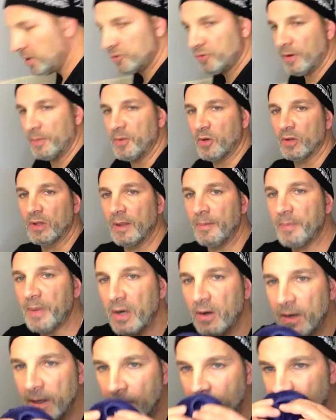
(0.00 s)
trim your lip
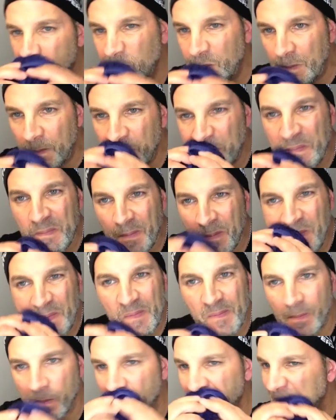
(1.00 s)
area.
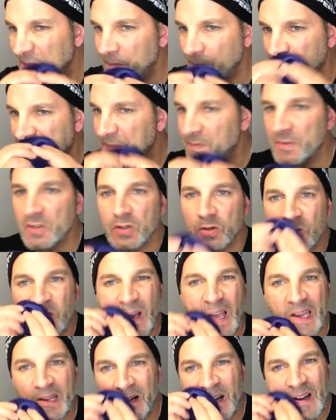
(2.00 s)
Just
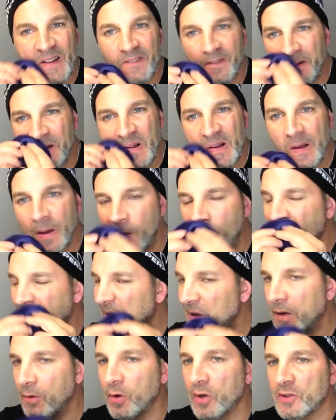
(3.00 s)
dry it off.
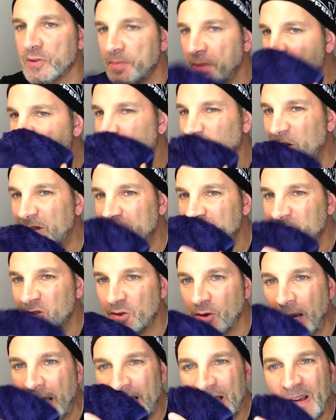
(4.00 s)
It works better when it's
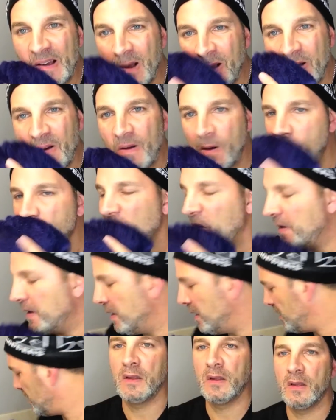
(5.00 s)
dry.
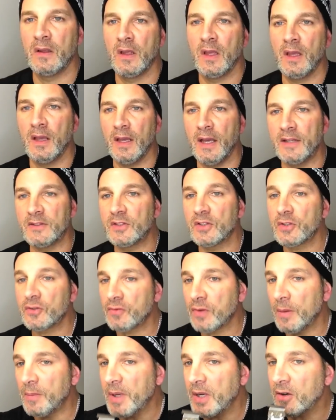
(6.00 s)
And just
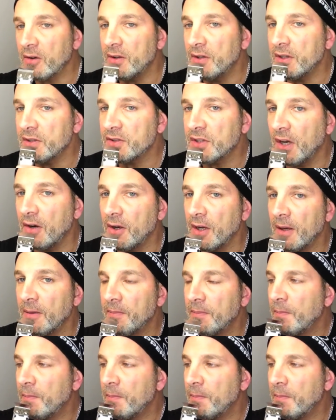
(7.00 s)
trim here in this area.